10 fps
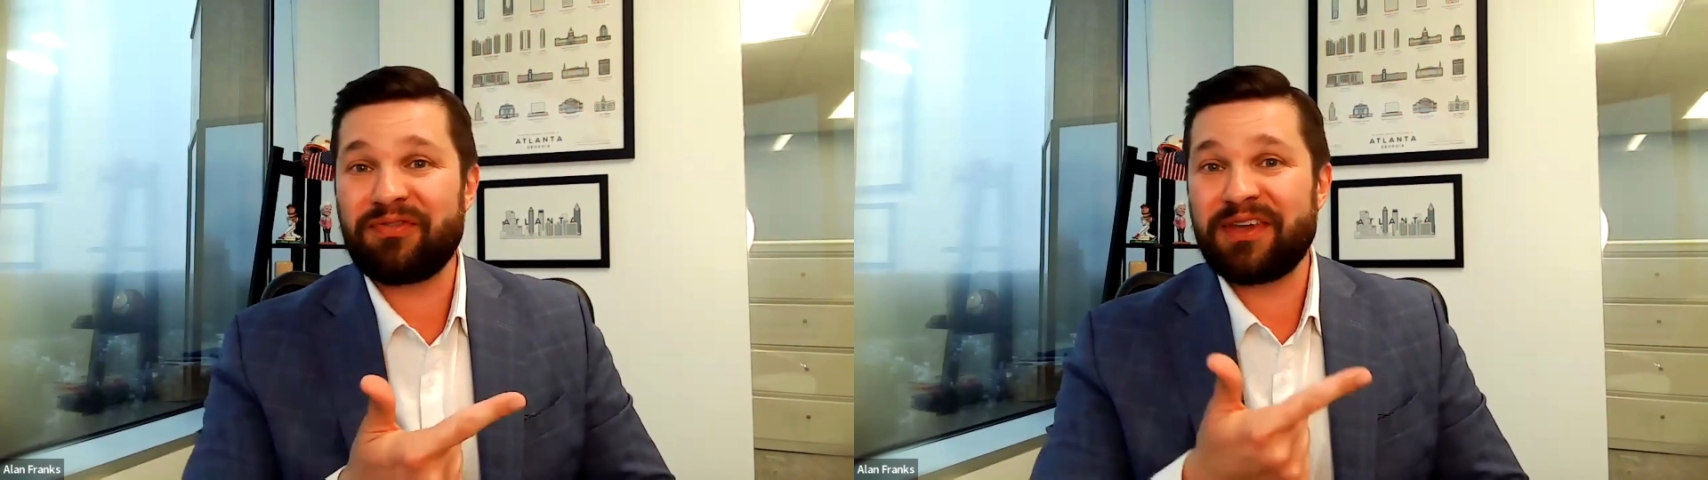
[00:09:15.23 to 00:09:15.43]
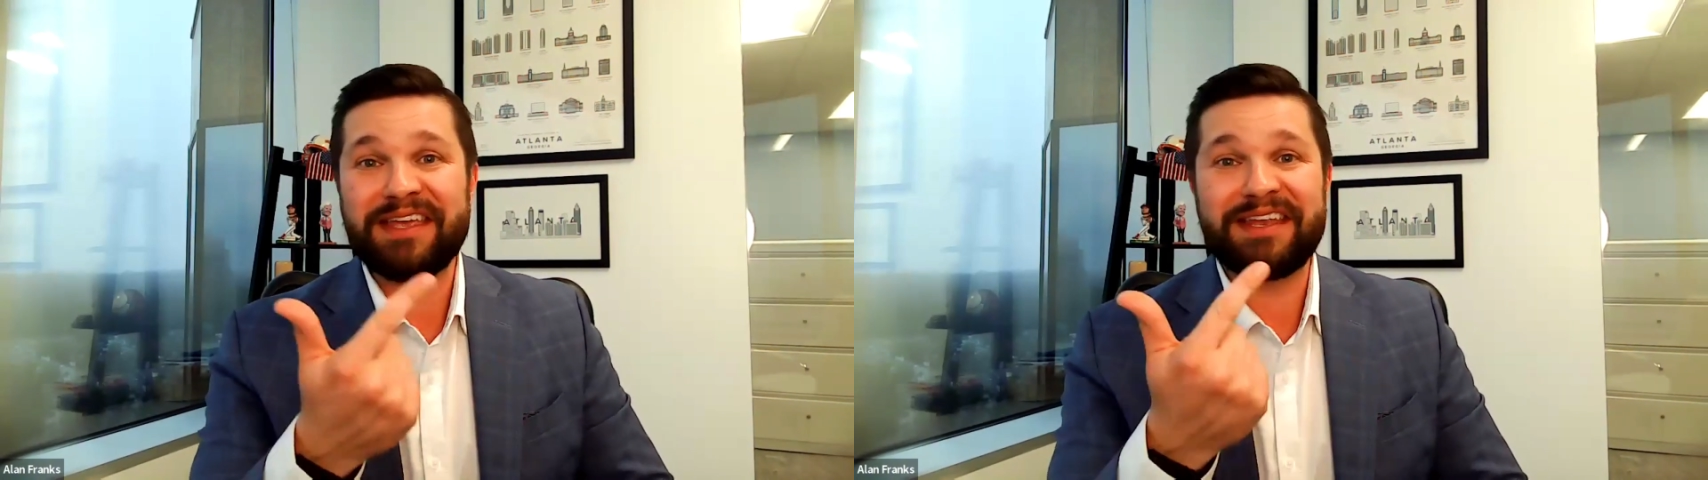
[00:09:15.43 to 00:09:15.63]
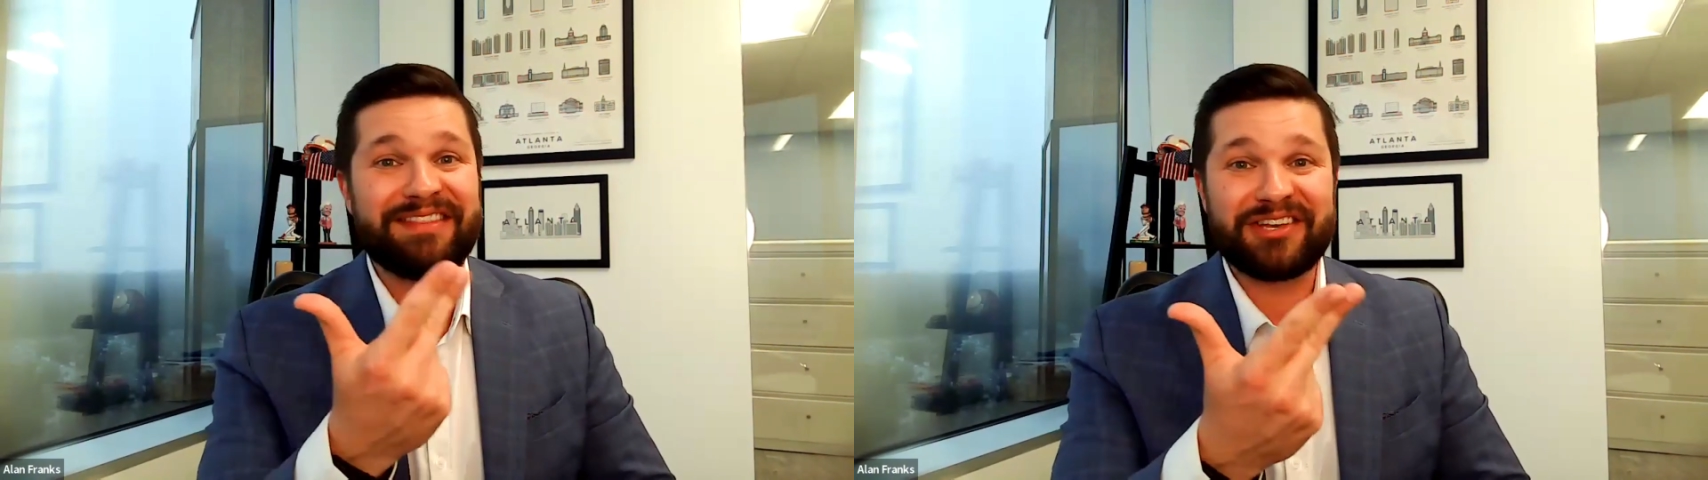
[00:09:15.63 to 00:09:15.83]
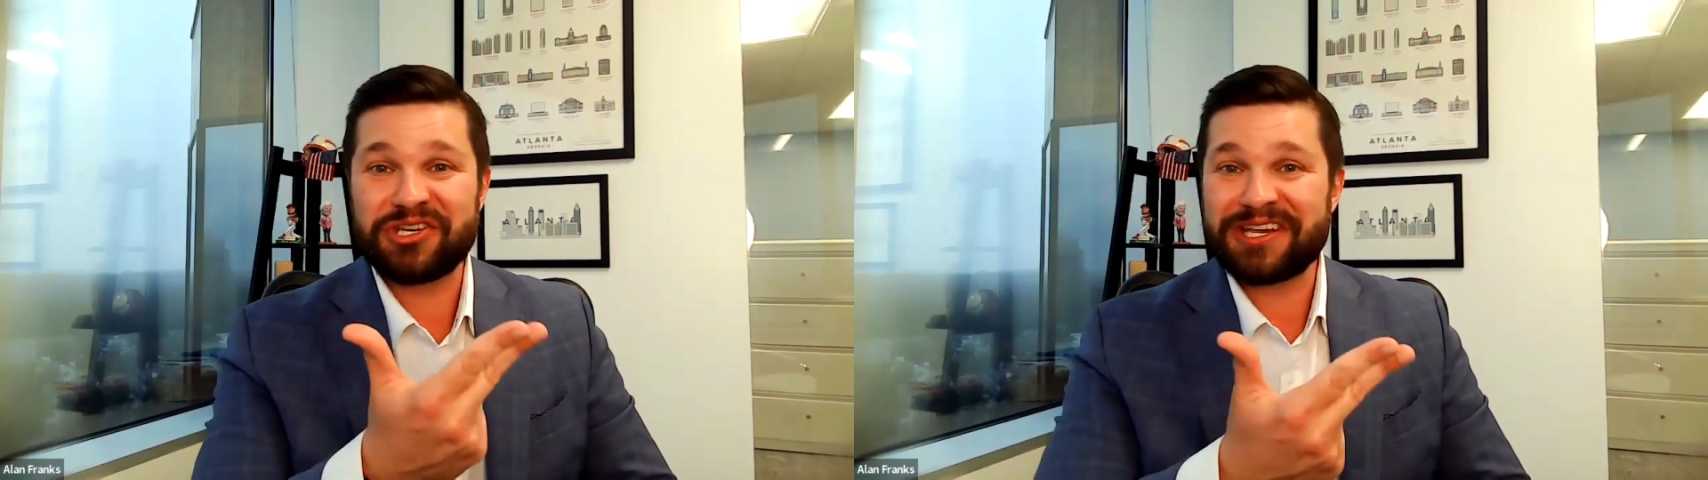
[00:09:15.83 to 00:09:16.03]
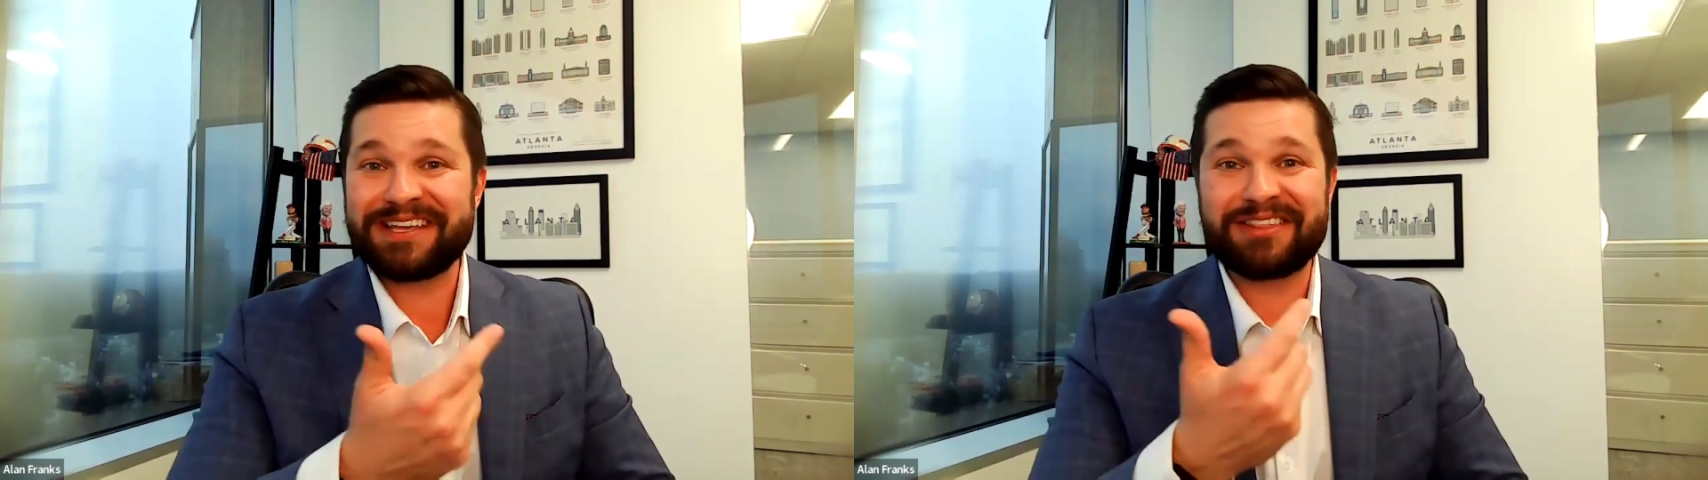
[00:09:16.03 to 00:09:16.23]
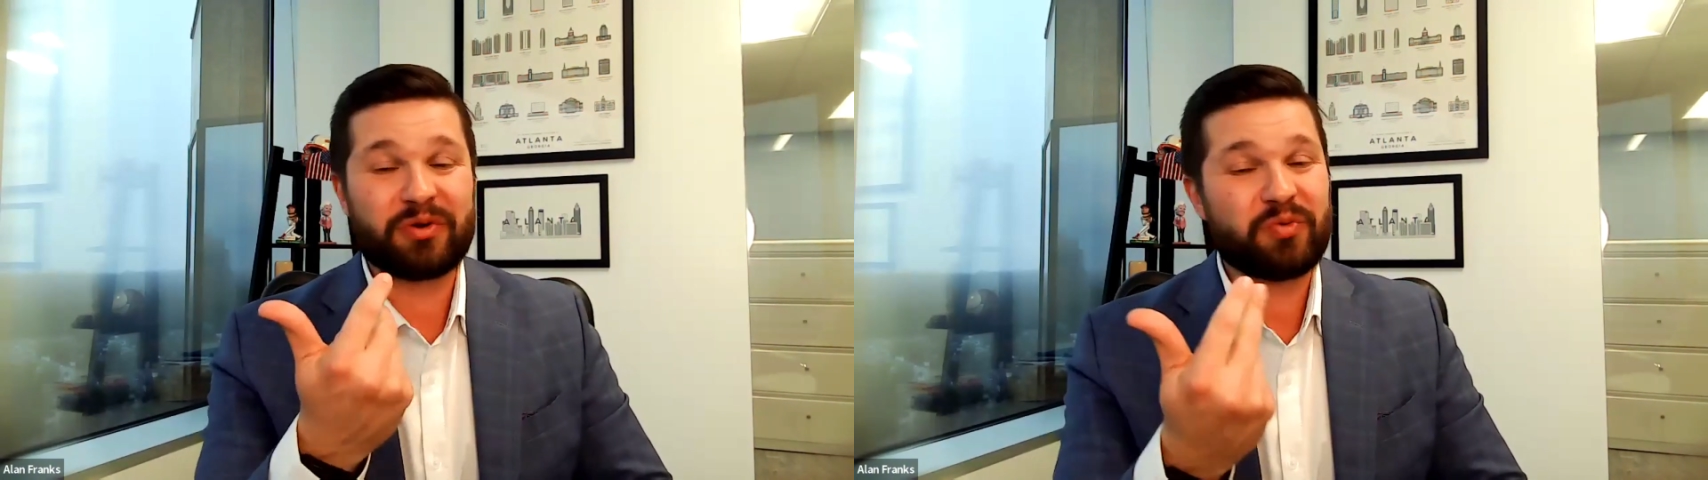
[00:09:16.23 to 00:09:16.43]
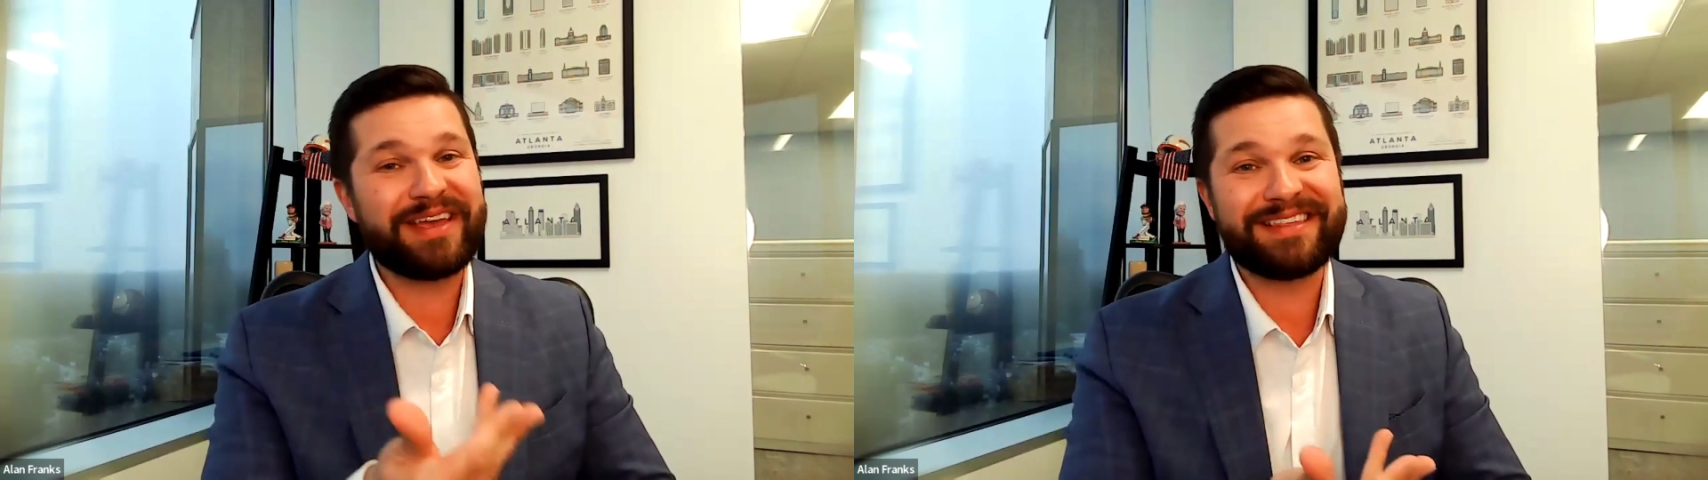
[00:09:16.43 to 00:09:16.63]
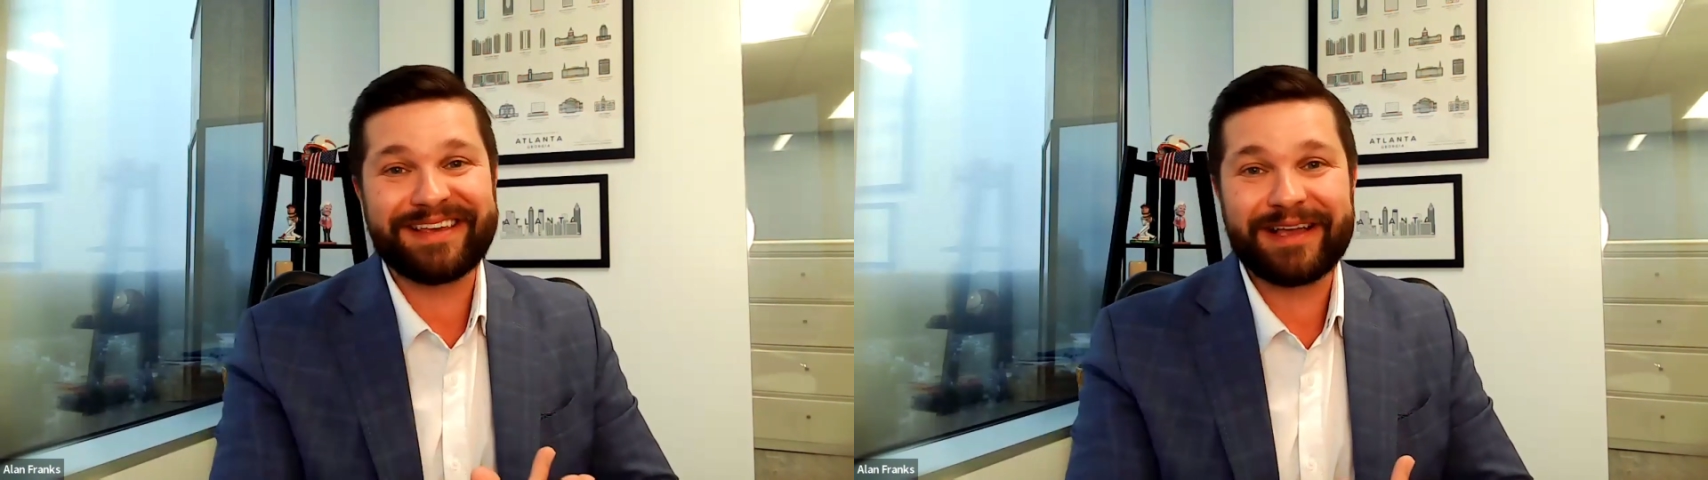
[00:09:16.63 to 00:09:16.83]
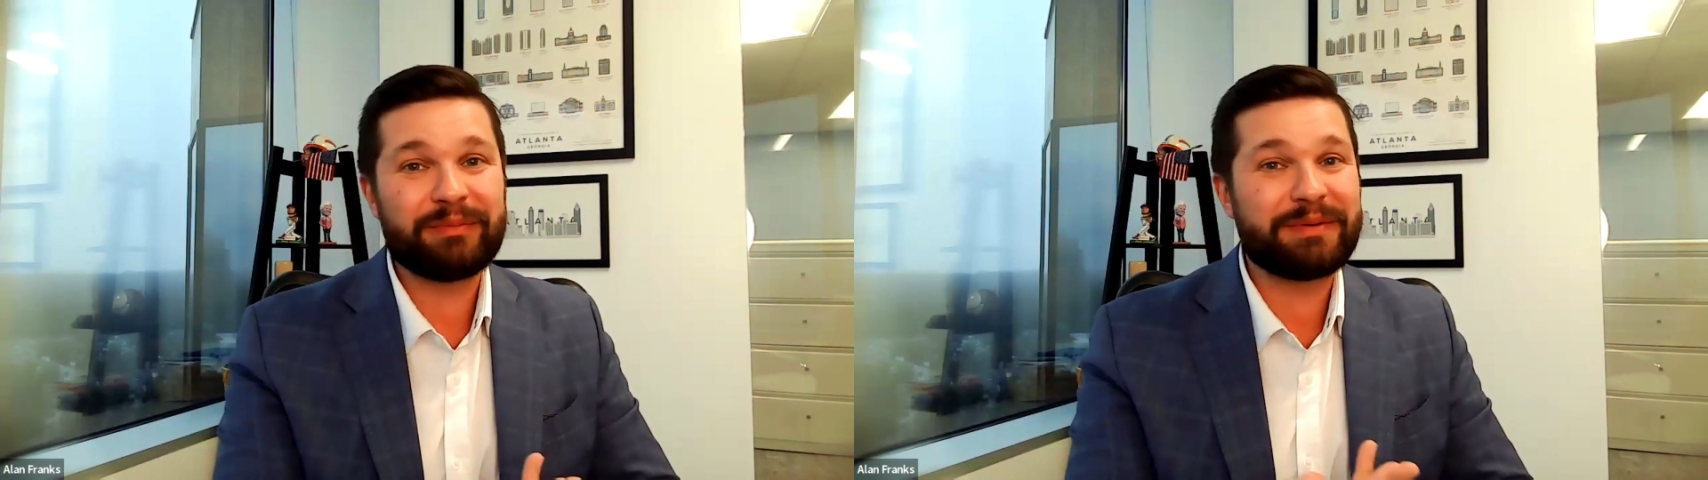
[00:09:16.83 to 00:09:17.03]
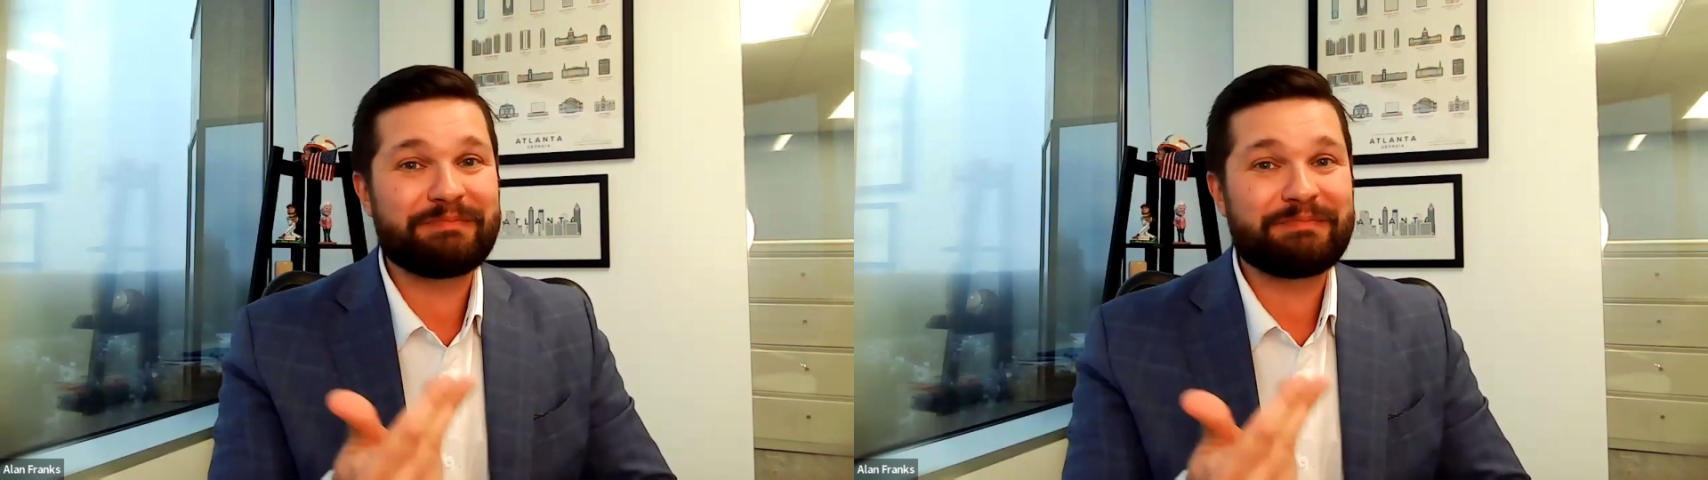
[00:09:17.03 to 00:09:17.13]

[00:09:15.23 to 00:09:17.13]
feed and the chickens and raising them,